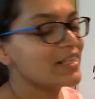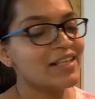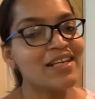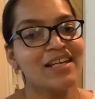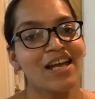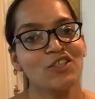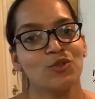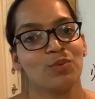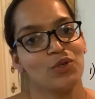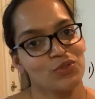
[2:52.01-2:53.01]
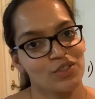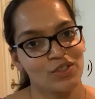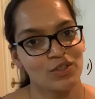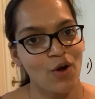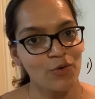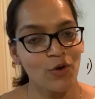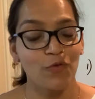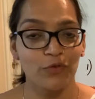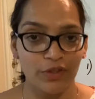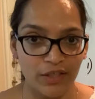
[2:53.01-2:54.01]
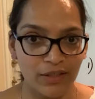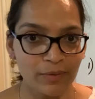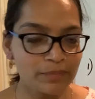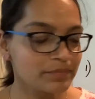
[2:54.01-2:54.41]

TH produces the sound of the